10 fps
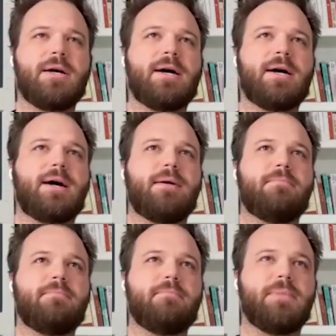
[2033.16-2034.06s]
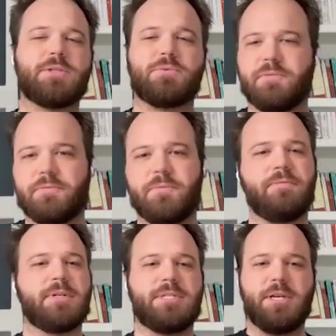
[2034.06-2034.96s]
um, because we we
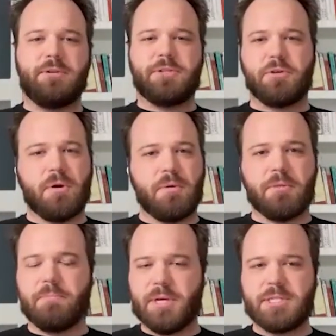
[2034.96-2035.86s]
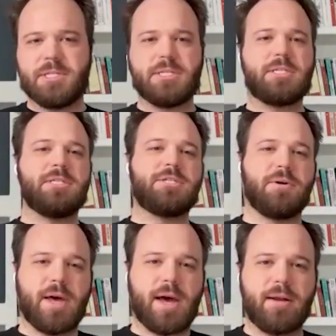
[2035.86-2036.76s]
continue to grow the business. And
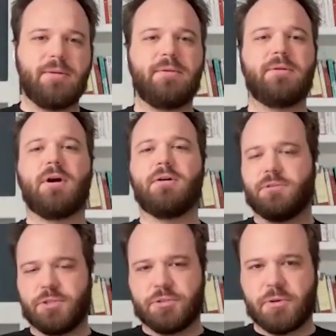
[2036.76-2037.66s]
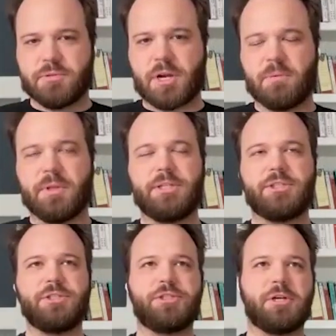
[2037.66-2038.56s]
so that also just grows our
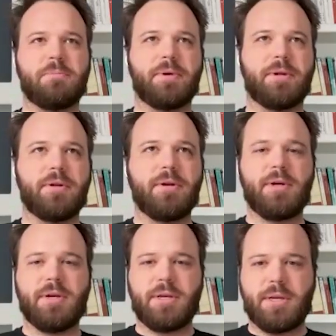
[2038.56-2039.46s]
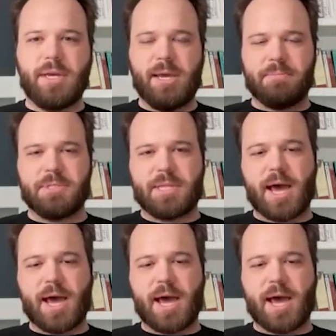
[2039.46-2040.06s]
relationship and keeps